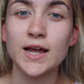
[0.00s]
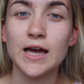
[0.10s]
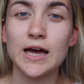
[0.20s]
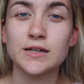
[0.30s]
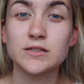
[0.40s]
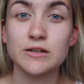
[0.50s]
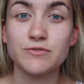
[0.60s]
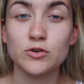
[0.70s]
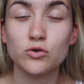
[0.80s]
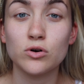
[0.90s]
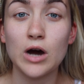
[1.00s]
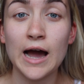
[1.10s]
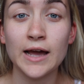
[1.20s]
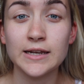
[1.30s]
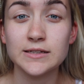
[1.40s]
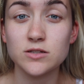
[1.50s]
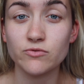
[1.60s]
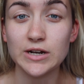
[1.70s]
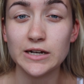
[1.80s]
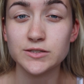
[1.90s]
and if your eyelids are
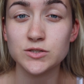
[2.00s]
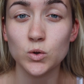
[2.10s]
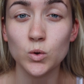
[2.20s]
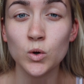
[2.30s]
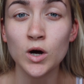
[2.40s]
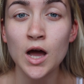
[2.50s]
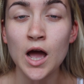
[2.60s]
really sore,